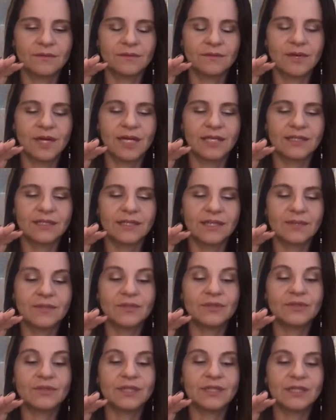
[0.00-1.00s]
Right? And
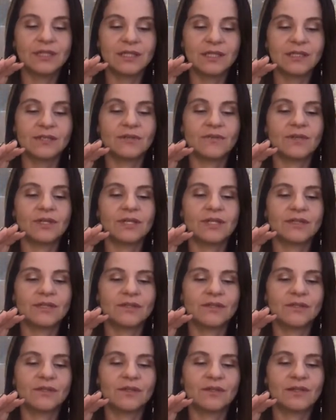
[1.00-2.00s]
I'm doing this
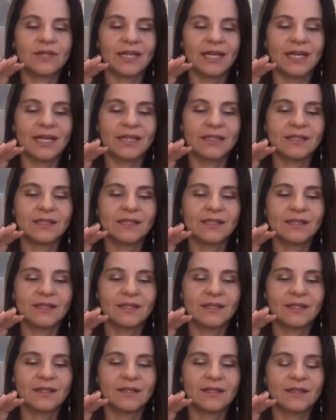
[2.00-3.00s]
grid so that
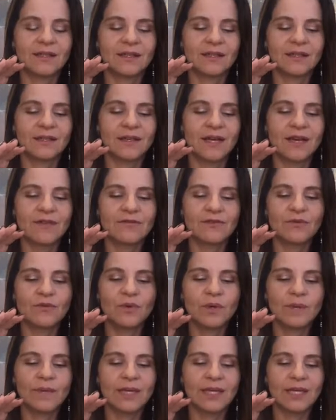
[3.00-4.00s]
every
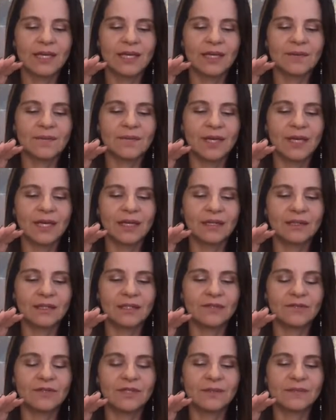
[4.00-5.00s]
woman and man
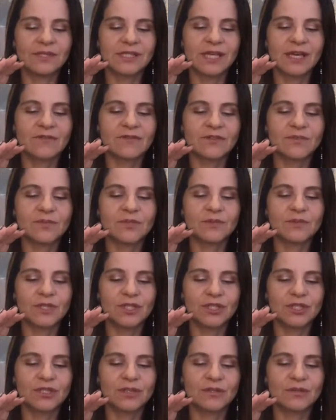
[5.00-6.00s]
give themselves
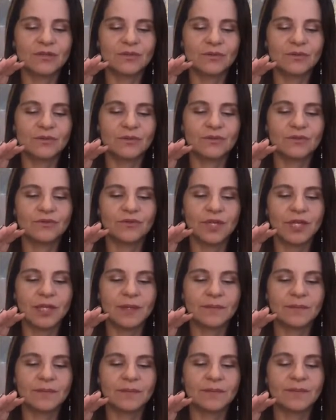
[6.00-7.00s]
permission to
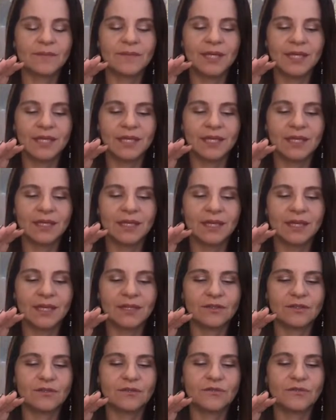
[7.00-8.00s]
dream big
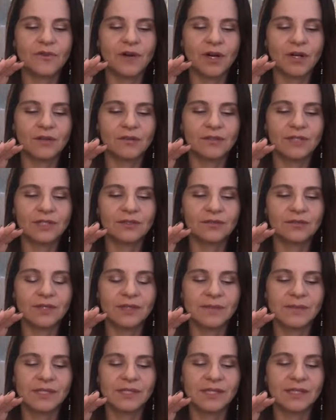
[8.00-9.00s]
and to follow their
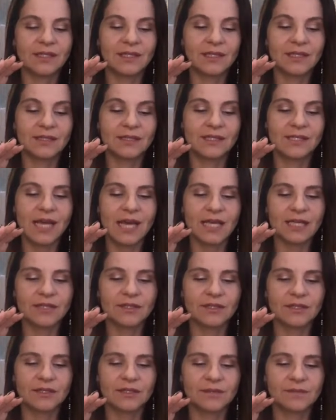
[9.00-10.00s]
dreams and their
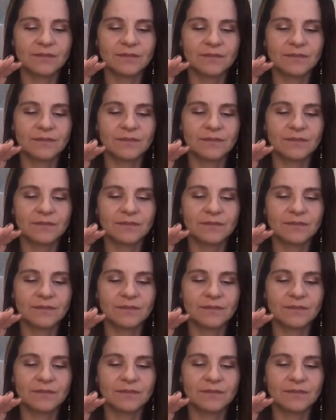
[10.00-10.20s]
desires.